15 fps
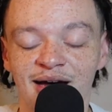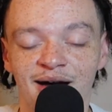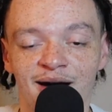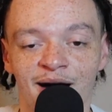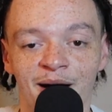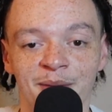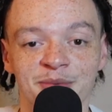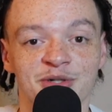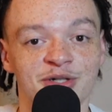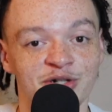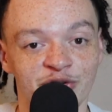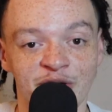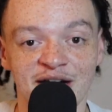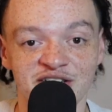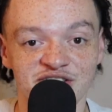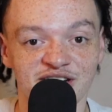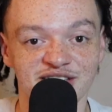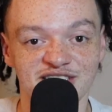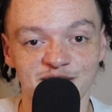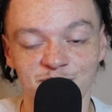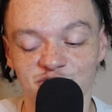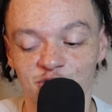Congrats,
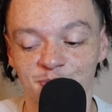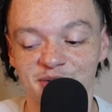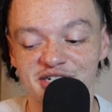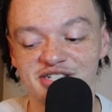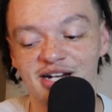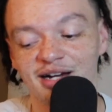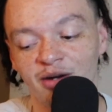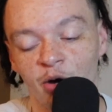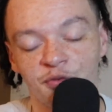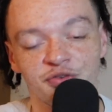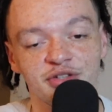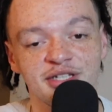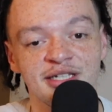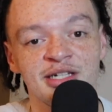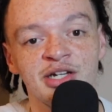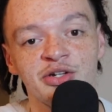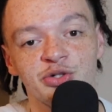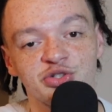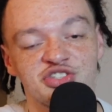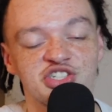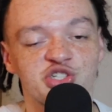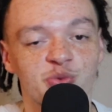Chauncey, Mr. Big Shot. Hopefully your
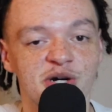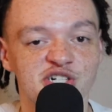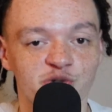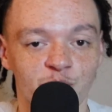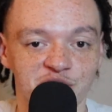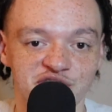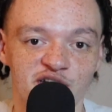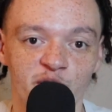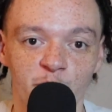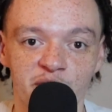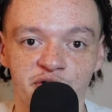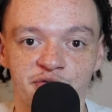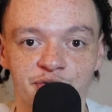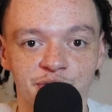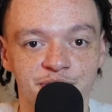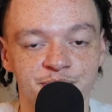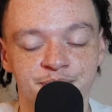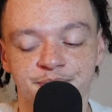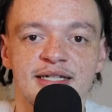situation works out well for you.